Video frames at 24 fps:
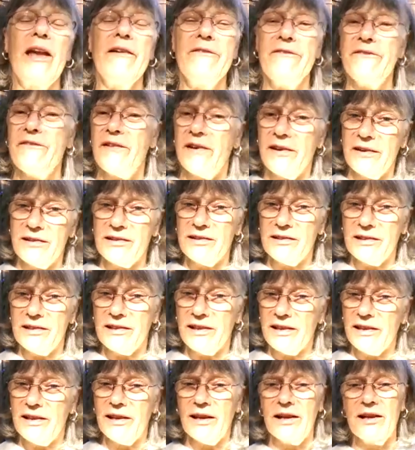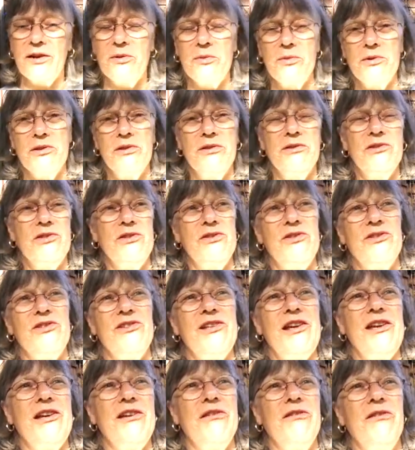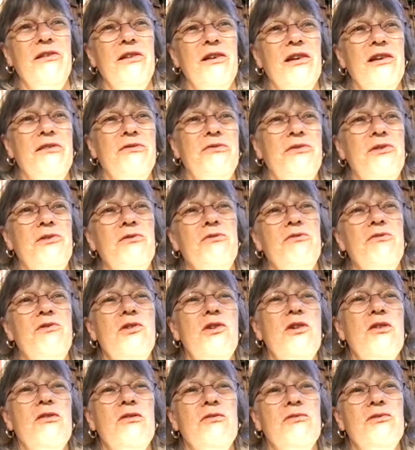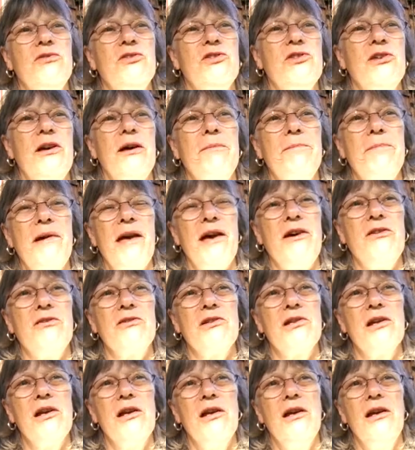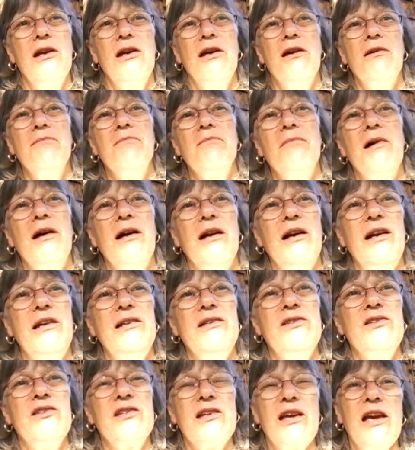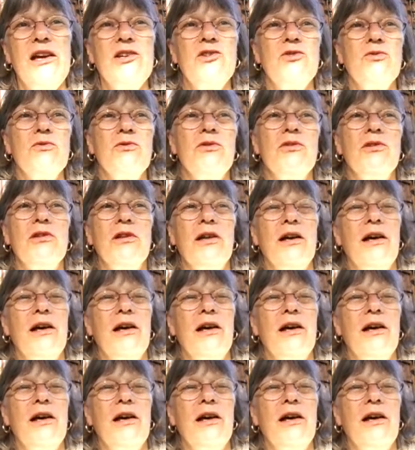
Finally, I will just say a few notes about my schedule.